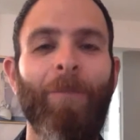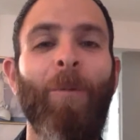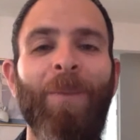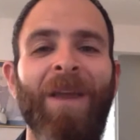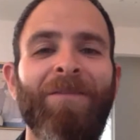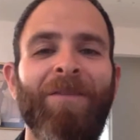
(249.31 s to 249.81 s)
I'm a
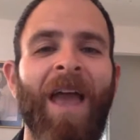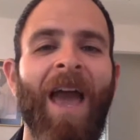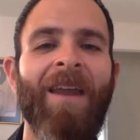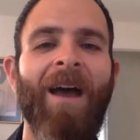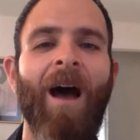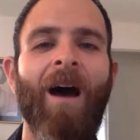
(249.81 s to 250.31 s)
big
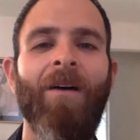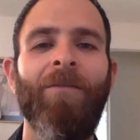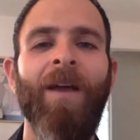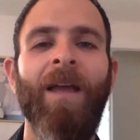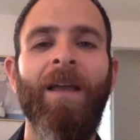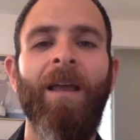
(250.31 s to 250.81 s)
fan of
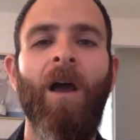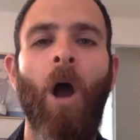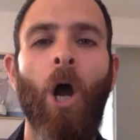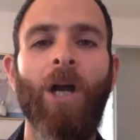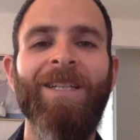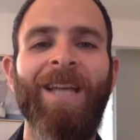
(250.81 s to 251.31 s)

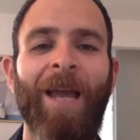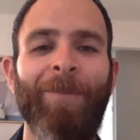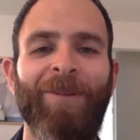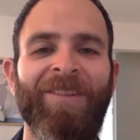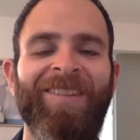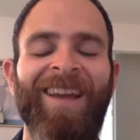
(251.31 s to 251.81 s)

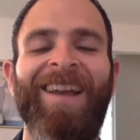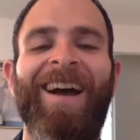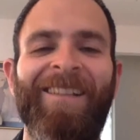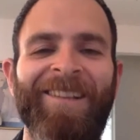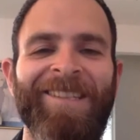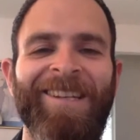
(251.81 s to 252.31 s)
archetypal
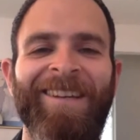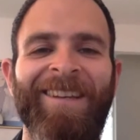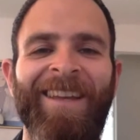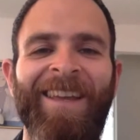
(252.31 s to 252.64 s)
psychology.